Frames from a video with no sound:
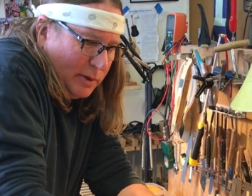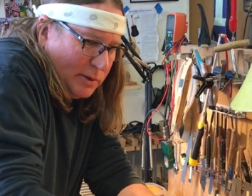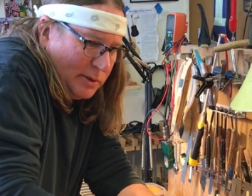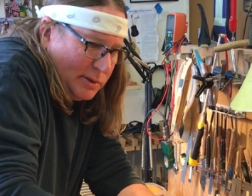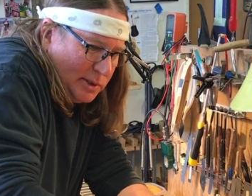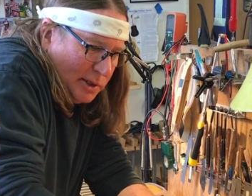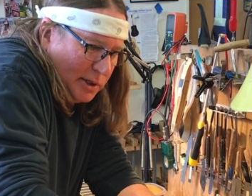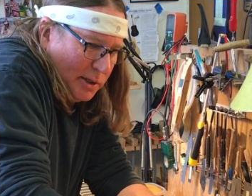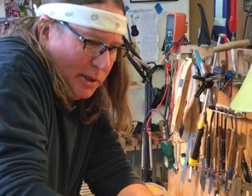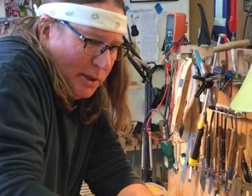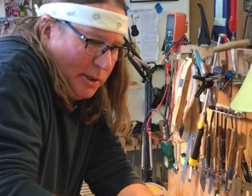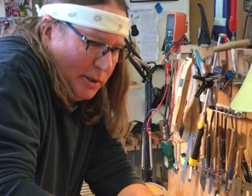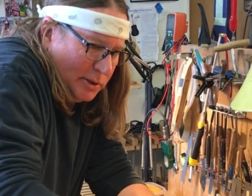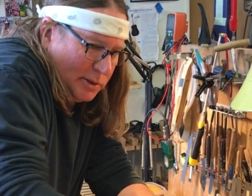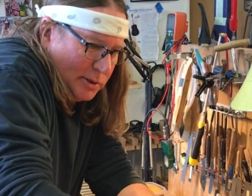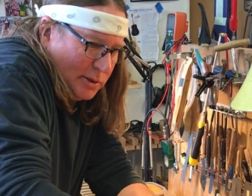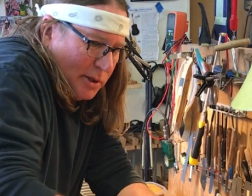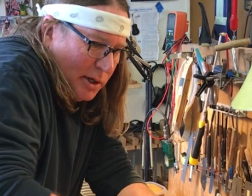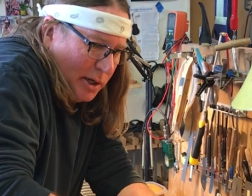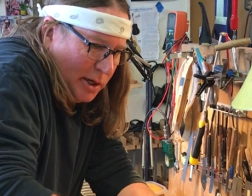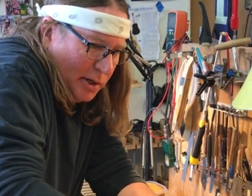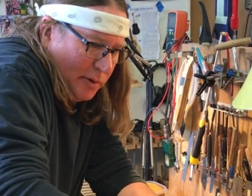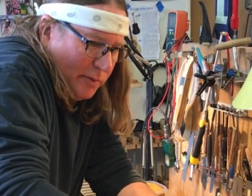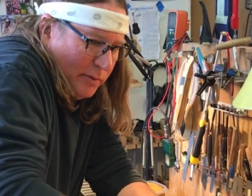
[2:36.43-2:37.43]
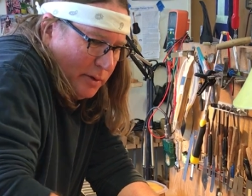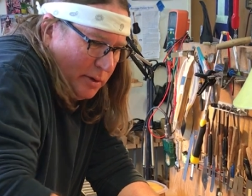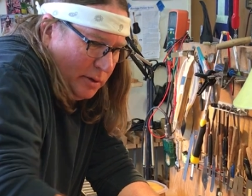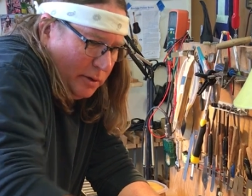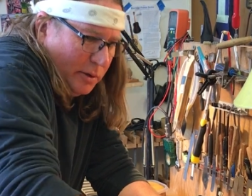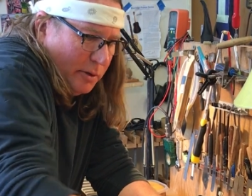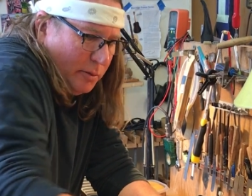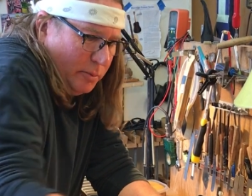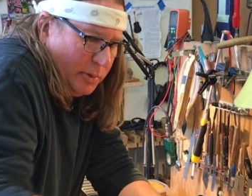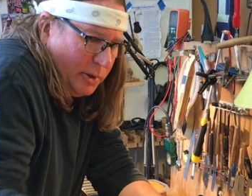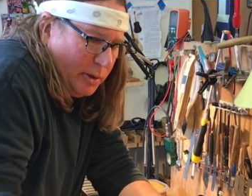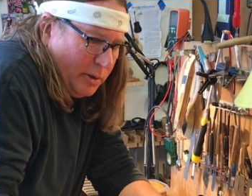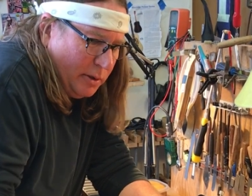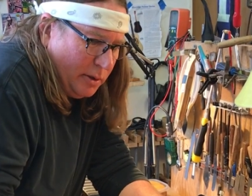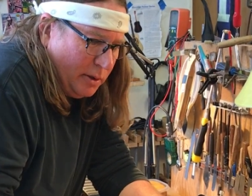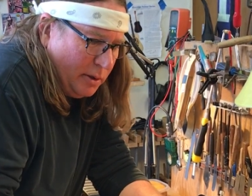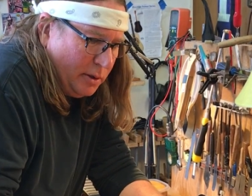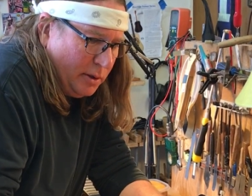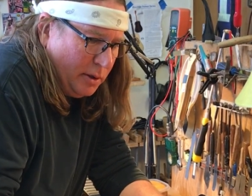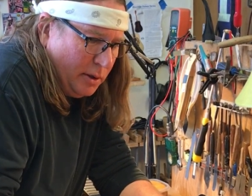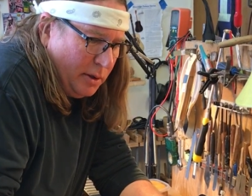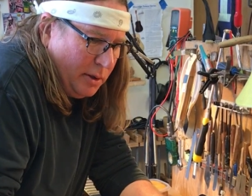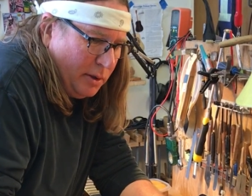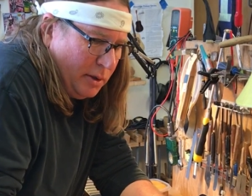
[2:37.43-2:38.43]
I stay on each side of it a little bit,
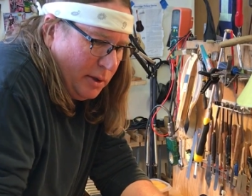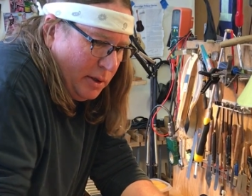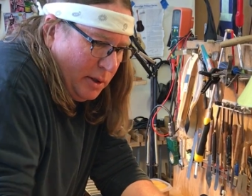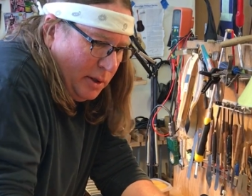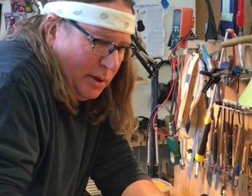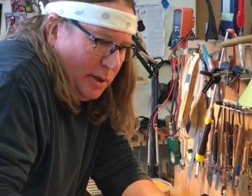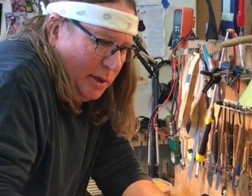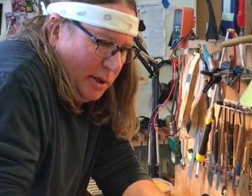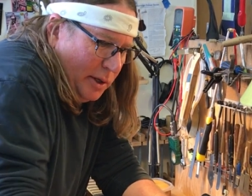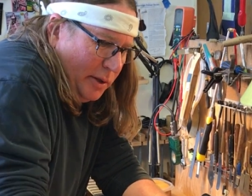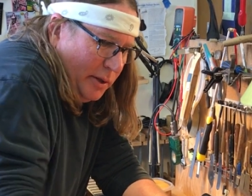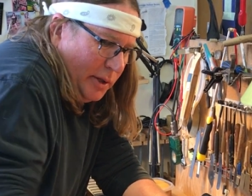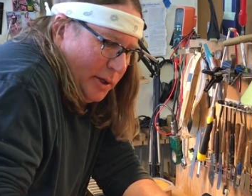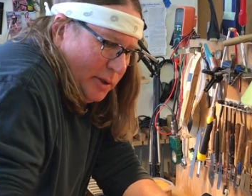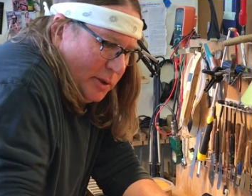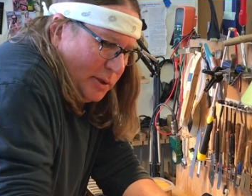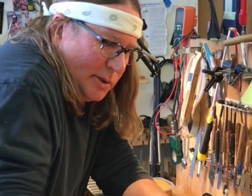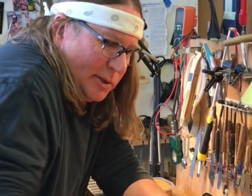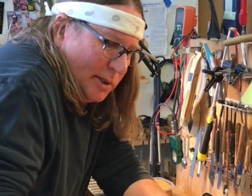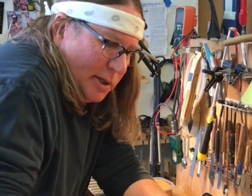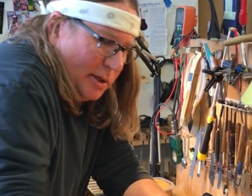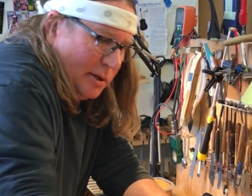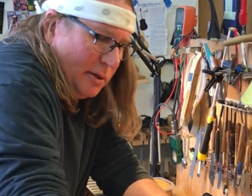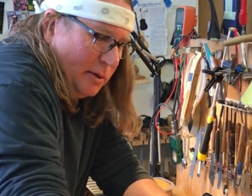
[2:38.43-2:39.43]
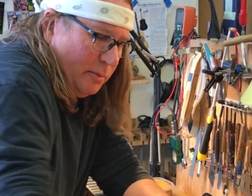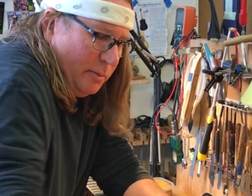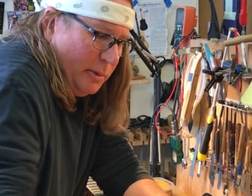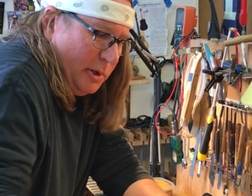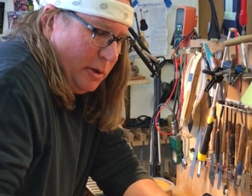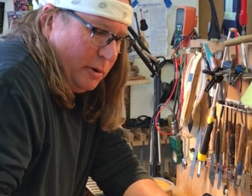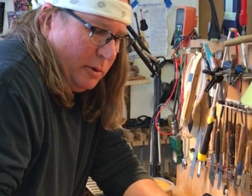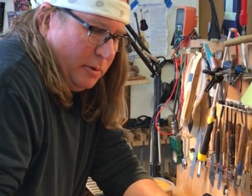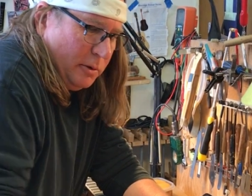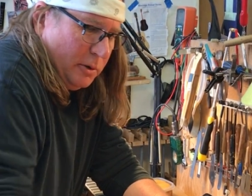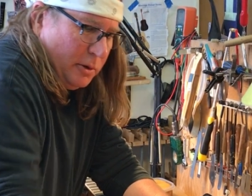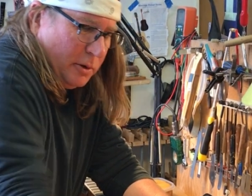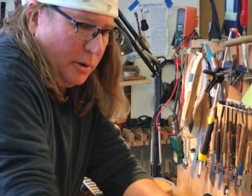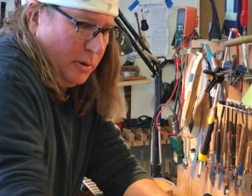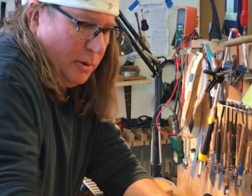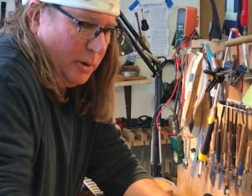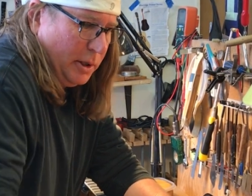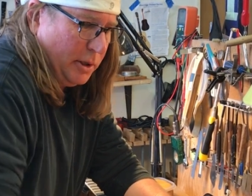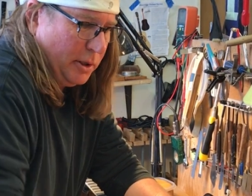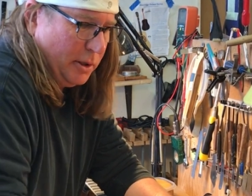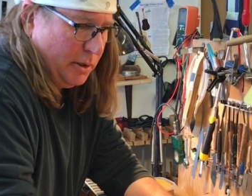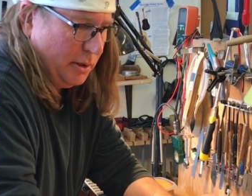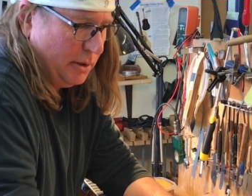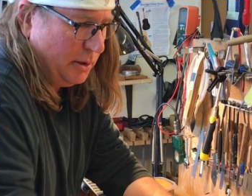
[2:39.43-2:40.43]
and then just get the middle real quick.